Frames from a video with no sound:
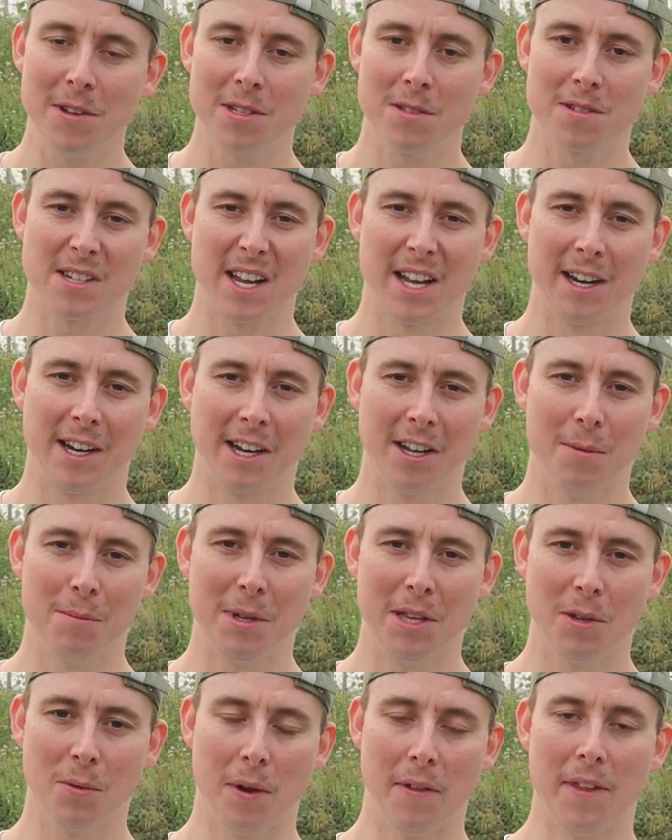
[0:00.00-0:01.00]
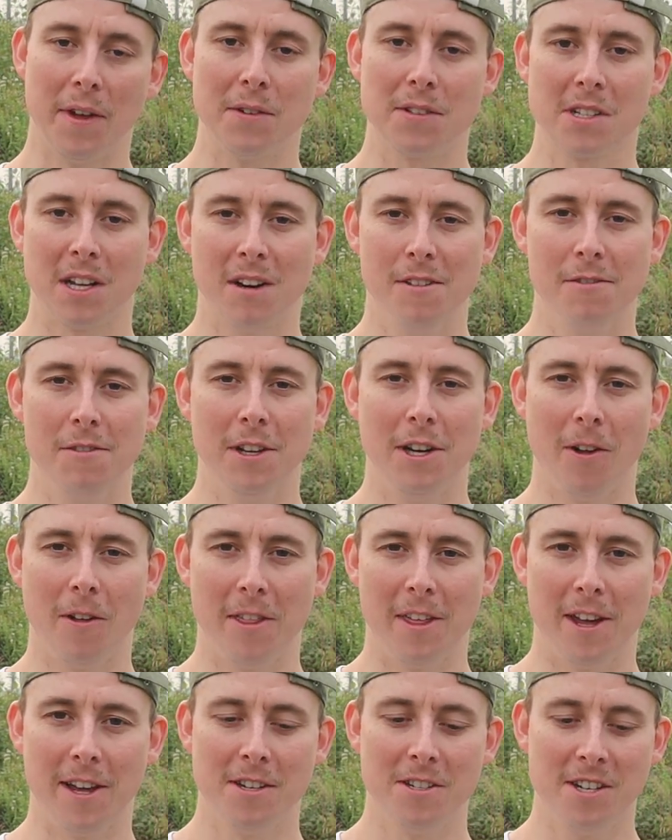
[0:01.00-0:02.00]
This was kind of going to be the one that was going
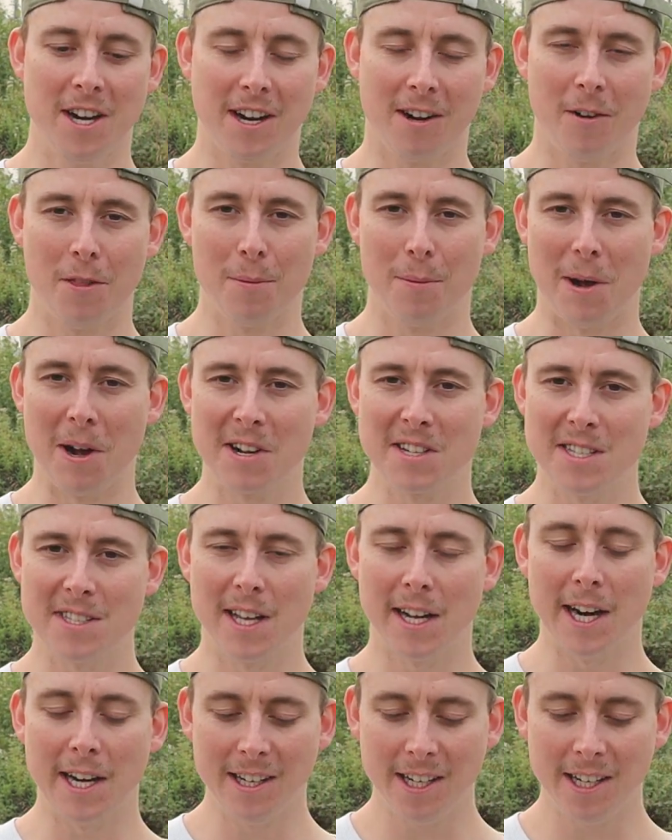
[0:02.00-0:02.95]
to check all the boxes that I